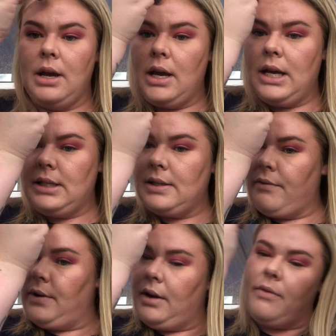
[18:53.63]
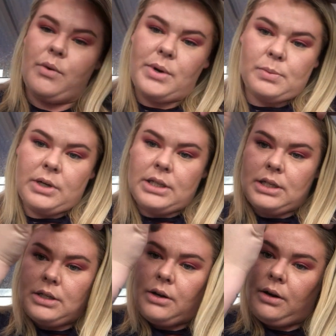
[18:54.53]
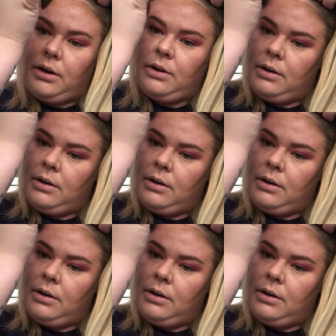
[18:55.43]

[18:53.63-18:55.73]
It's something I've always wanted to do.